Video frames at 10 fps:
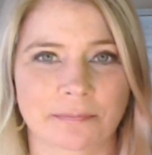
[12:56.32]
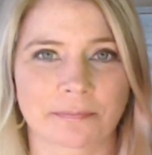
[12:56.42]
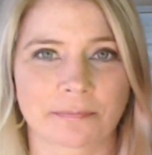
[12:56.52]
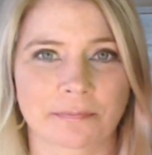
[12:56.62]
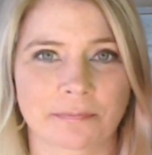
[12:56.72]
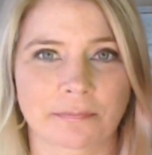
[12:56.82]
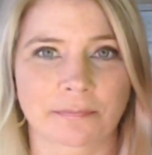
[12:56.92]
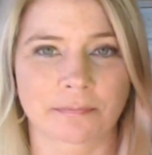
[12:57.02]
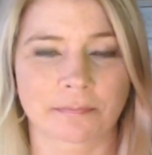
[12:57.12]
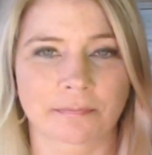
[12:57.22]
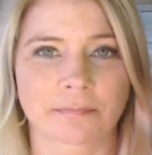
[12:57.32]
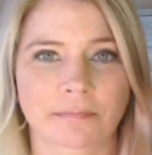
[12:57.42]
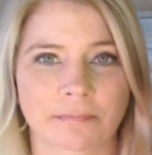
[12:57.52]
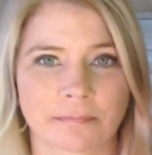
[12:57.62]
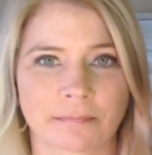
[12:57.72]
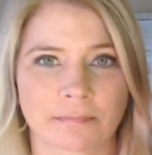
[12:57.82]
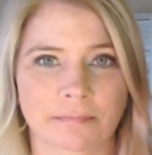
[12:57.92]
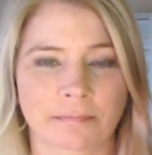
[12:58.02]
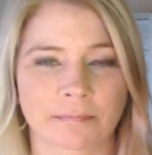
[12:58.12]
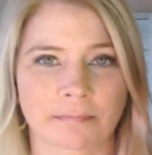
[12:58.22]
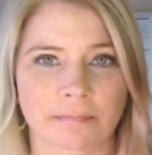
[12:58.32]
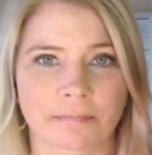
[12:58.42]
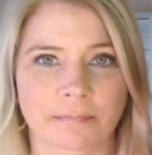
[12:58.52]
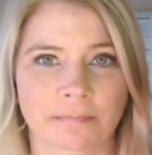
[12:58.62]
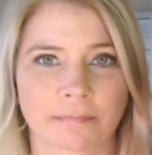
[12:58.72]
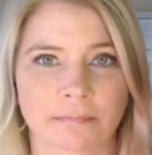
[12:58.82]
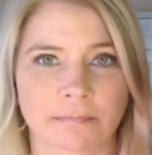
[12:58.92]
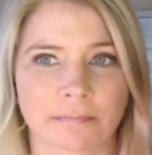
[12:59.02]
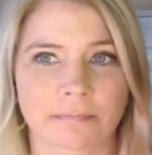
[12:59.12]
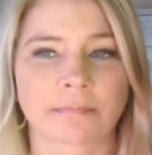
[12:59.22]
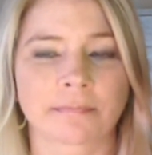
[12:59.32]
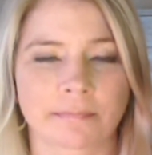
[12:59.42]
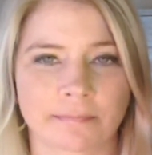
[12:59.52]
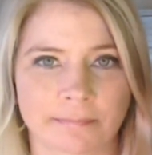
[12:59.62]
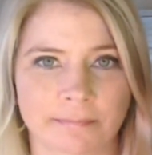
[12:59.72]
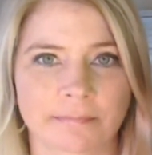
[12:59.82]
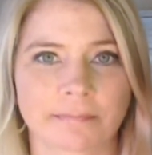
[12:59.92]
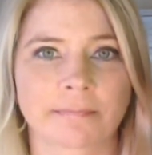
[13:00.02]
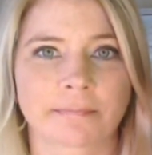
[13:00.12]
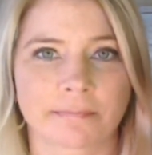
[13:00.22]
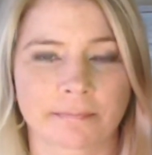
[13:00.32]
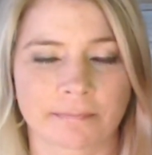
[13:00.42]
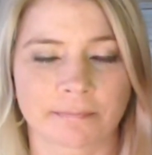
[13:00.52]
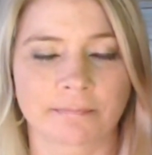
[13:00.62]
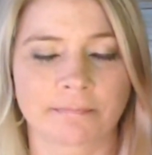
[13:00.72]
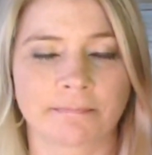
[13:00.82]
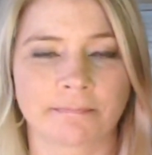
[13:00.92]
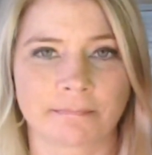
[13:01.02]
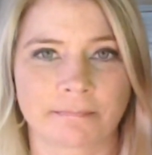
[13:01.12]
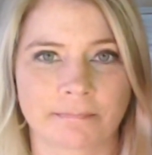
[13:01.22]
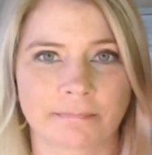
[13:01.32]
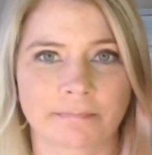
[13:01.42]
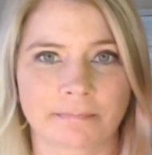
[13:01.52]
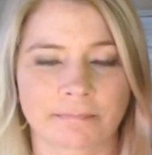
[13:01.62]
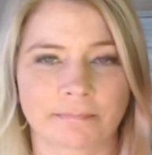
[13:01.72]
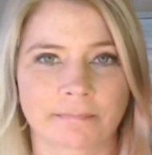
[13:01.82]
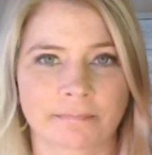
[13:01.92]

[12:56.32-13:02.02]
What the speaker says: [no speech]